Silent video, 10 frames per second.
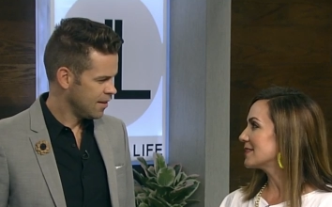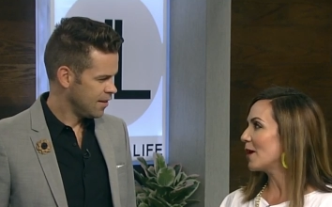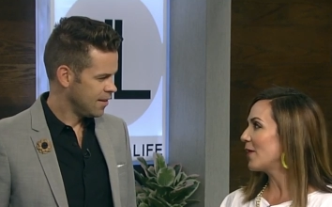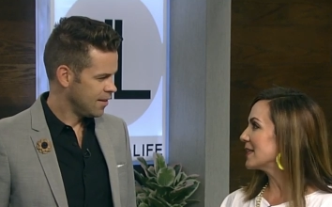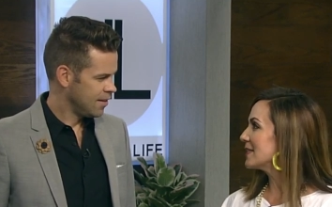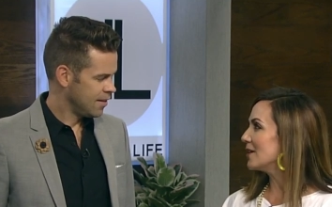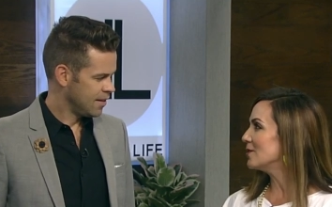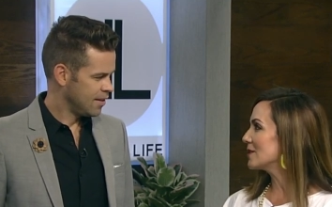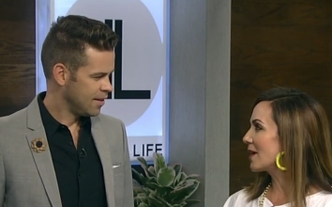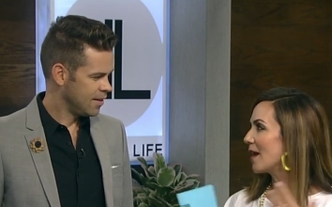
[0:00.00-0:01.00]
Speaker 1: So that's it. You
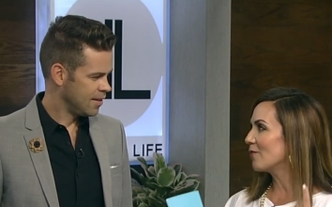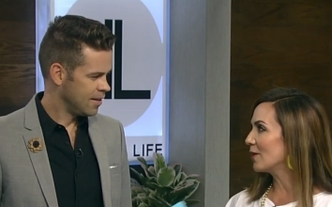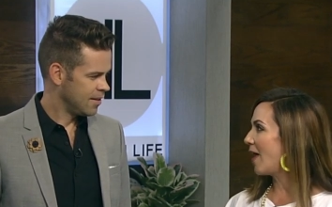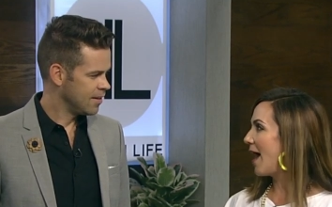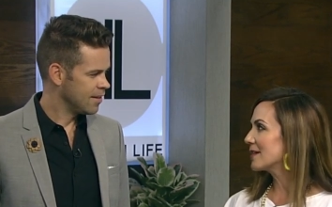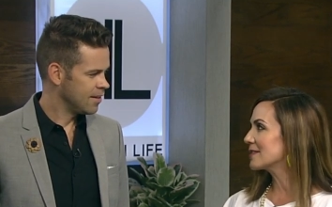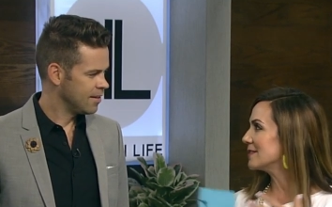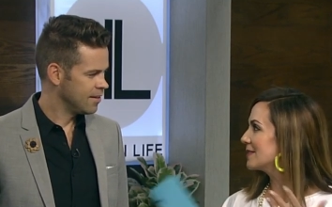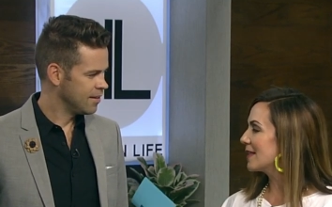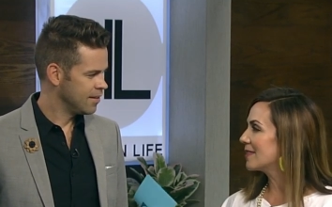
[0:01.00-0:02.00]
just kind of relax
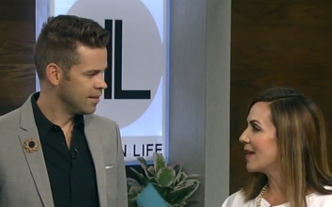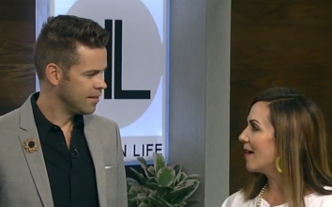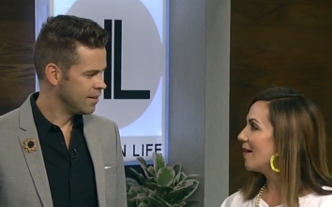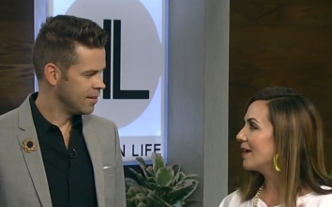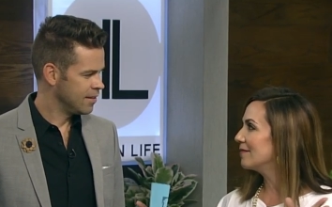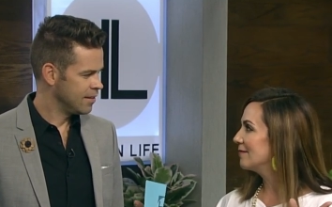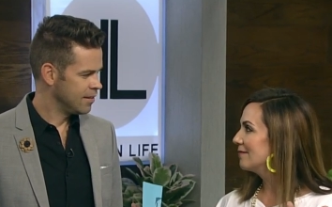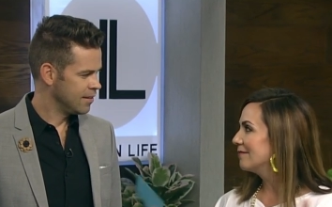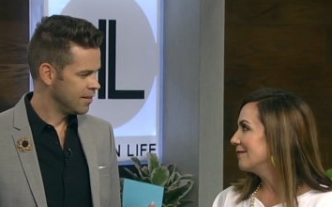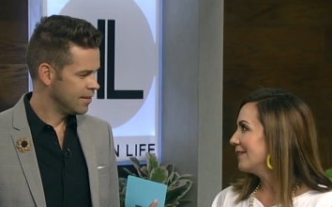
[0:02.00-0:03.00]
and sit there and,
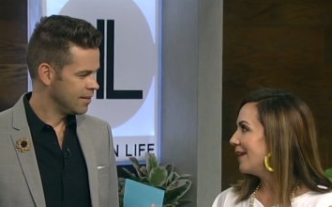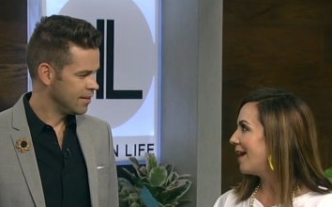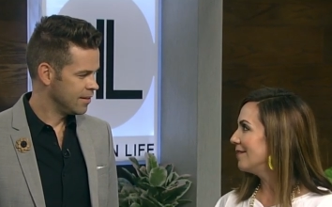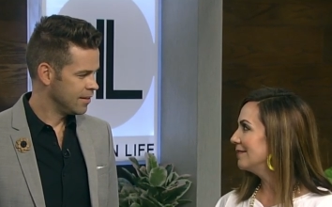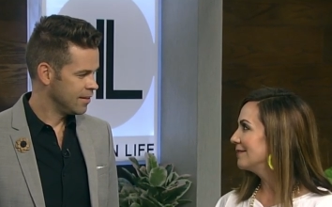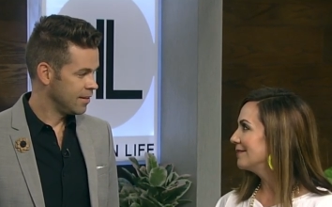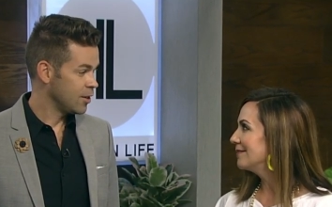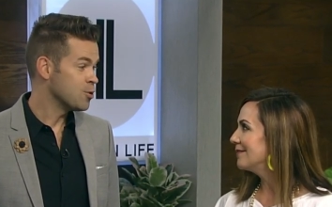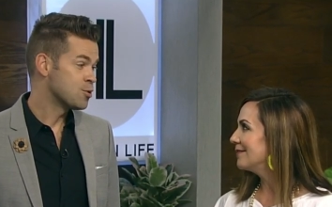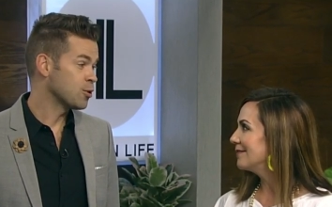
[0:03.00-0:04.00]
you know.
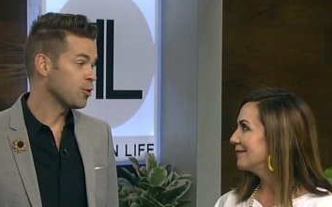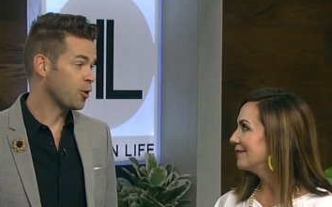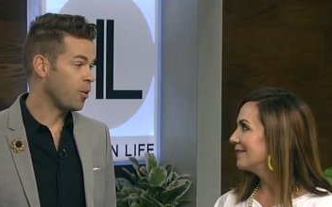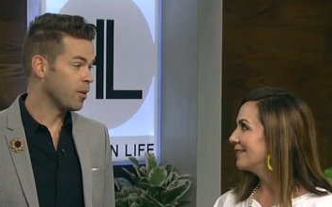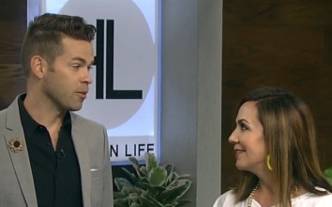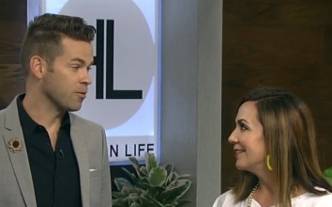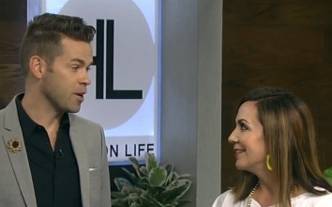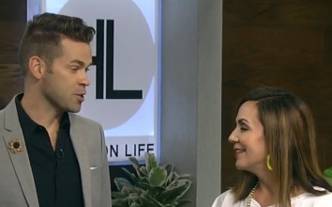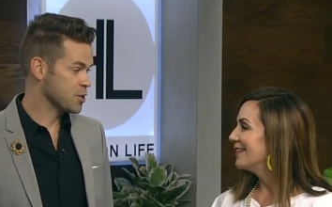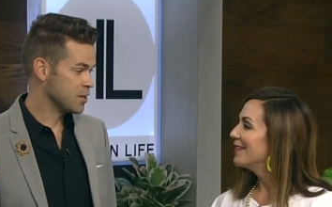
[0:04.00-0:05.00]
Speaker 2: You do look quite
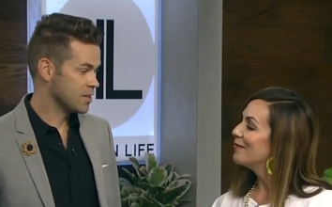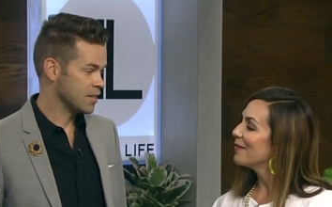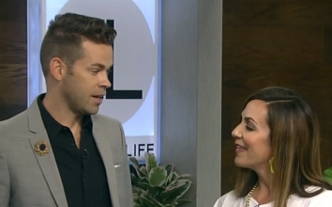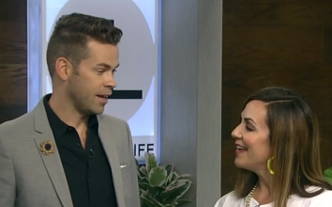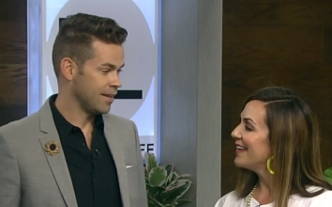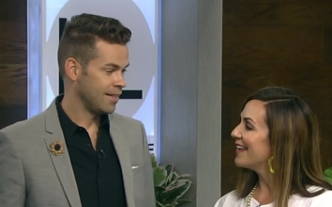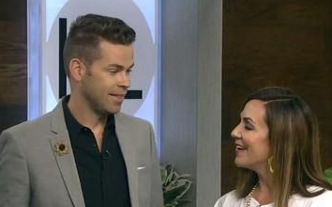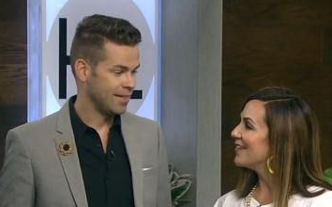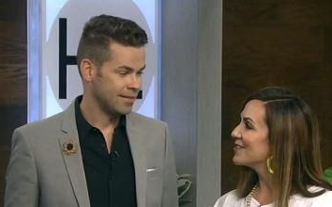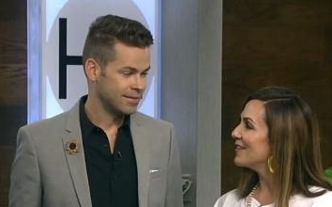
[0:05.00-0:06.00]
refreshed
Speaker 1: today. Well, thank
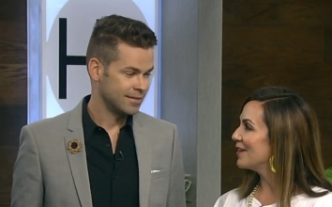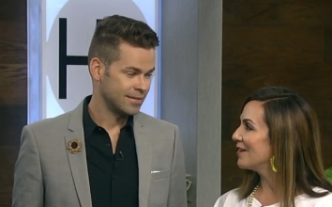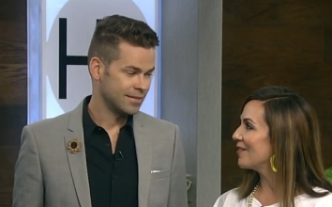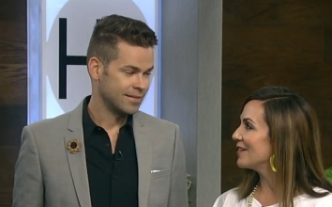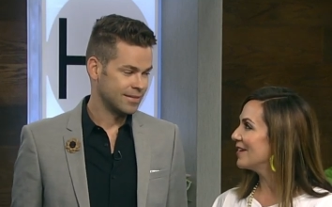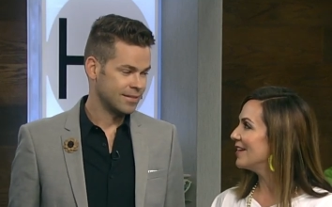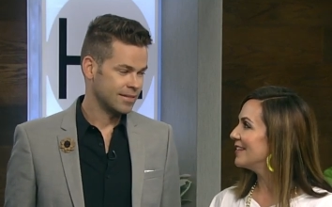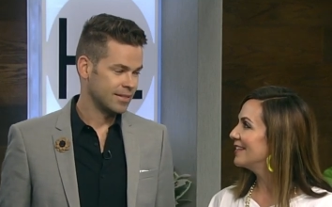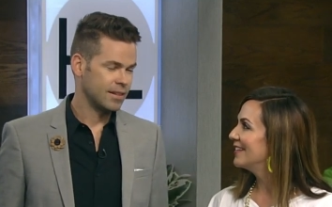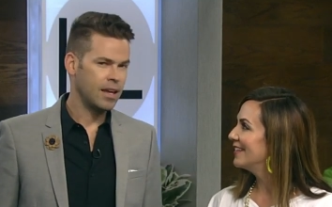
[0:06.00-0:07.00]
you. Do you think you'd ever do it?
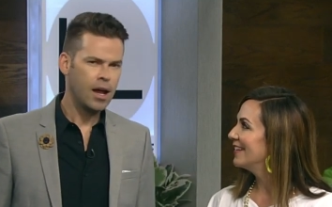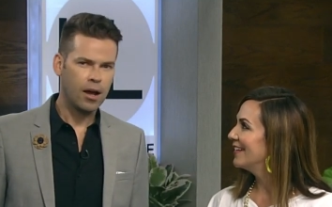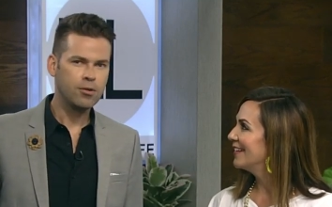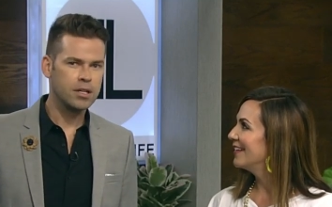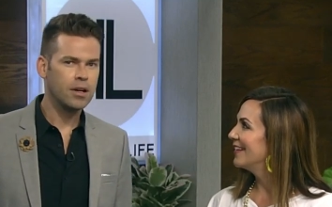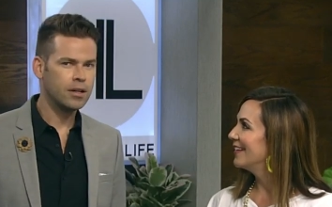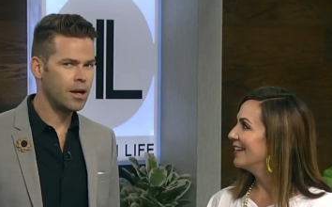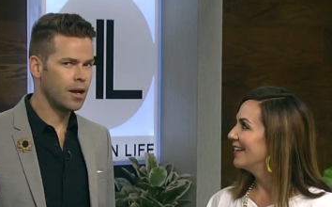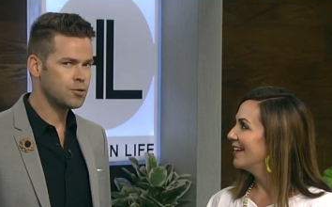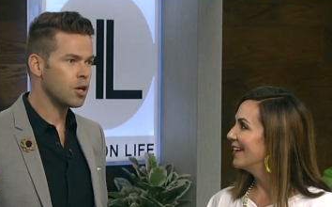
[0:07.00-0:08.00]
Speaker 2: Yeah. Yeah.
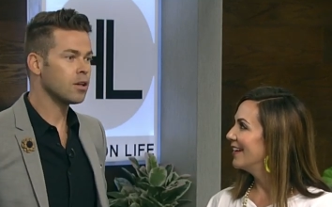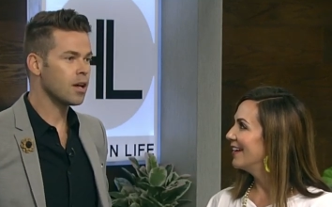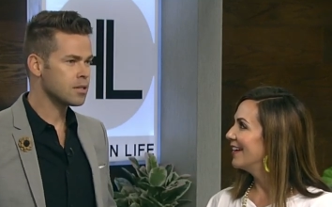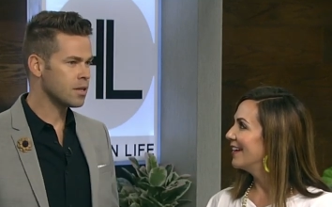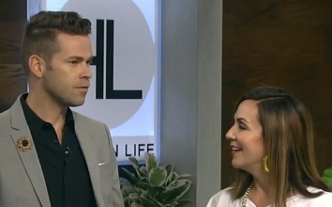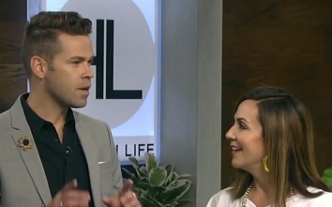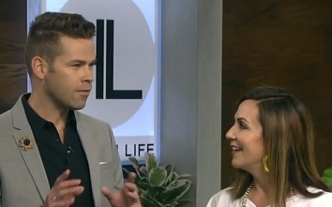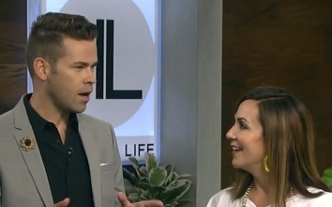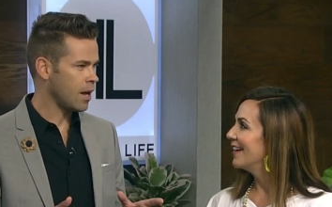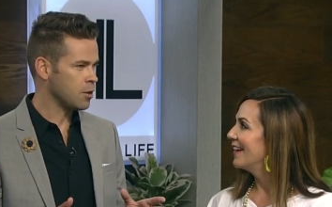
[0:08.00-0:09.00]
I've tried a lot of stuff, never
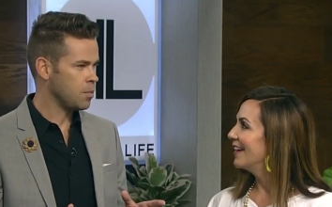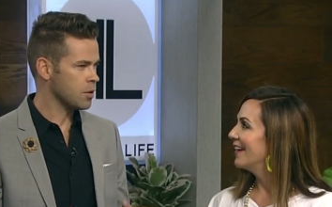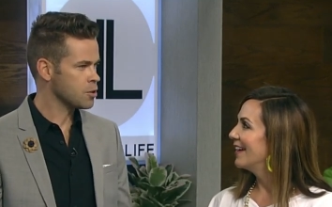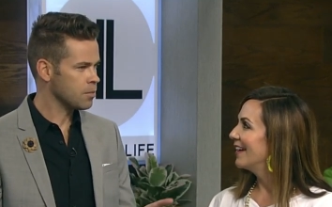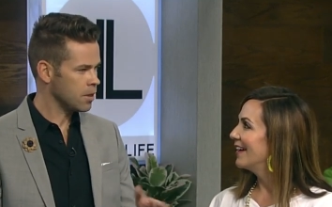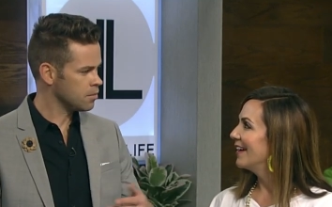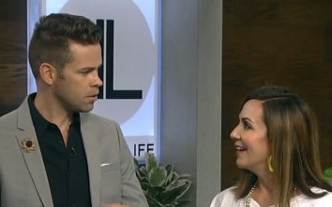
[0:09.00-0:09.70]
acupuncture, but I'm